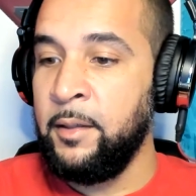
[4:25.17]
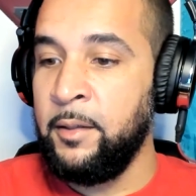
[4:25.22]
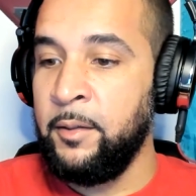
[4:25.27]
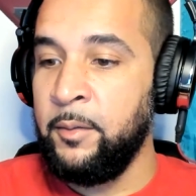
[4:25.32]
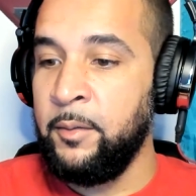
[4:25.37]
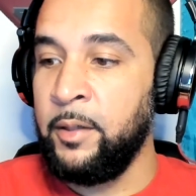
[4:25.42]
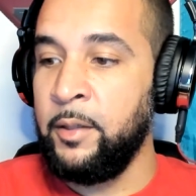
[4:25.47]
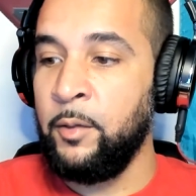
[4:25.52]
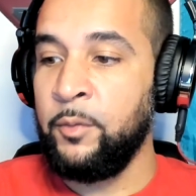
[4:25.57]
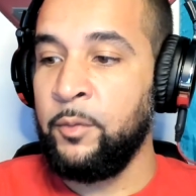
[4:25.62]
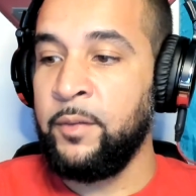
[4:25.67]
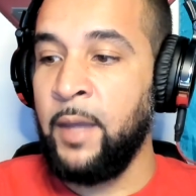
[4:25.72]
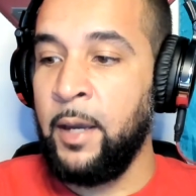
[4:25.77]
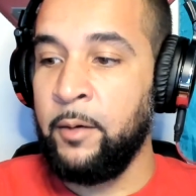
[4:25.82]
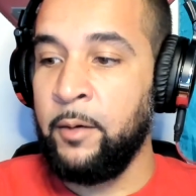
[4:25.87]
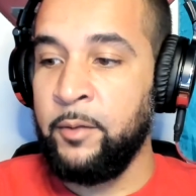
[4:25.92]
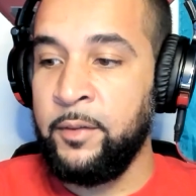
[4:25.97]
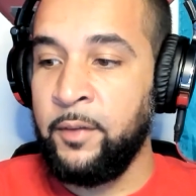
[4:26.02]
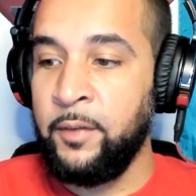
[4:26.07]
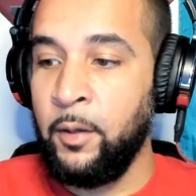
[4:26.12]
I already know
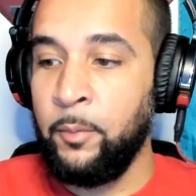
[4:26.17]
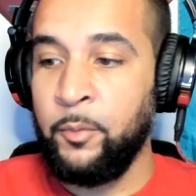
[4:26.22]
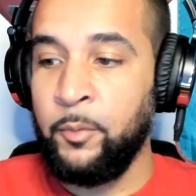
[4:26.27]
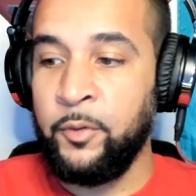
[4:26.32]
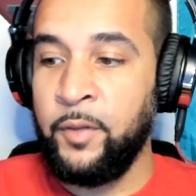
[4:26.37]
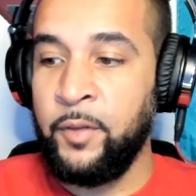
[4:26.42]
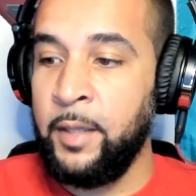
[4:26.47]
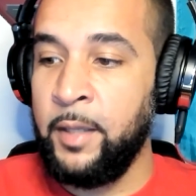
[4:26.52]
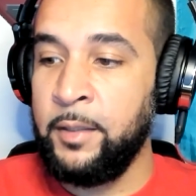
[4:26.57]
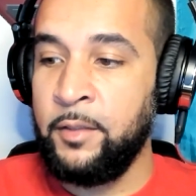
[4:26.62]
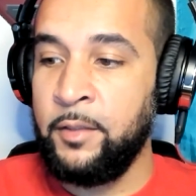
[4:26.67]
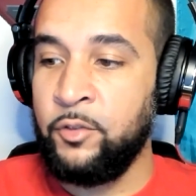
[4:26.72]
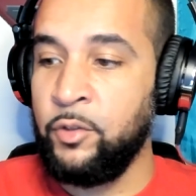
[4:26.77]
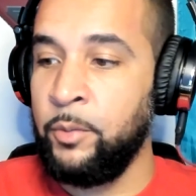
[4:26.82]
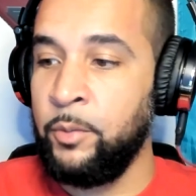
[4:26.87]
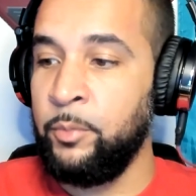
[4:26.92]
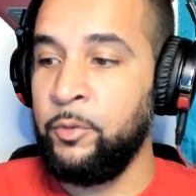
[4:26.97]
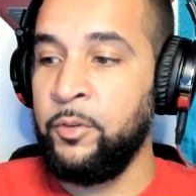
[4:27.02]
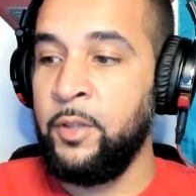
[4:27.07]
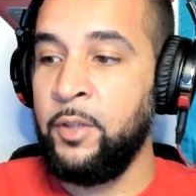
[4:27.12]
Tyrese almost had the
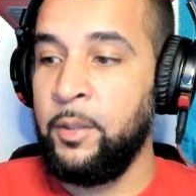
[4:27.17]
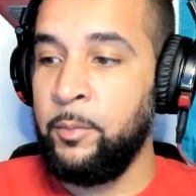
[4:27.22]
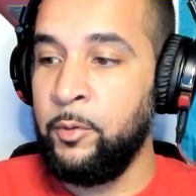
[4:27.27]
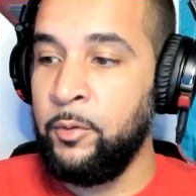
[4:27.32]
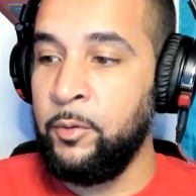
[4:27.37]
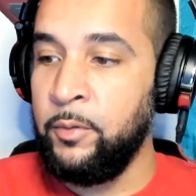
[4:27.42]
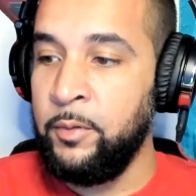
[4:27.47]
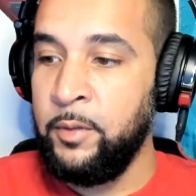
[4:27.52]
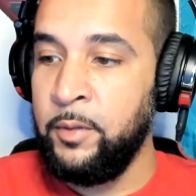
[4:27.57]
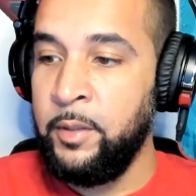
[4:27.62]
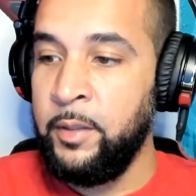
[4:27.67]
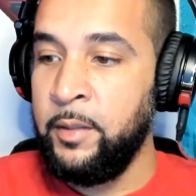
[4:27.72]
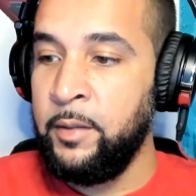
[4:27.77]
triple double.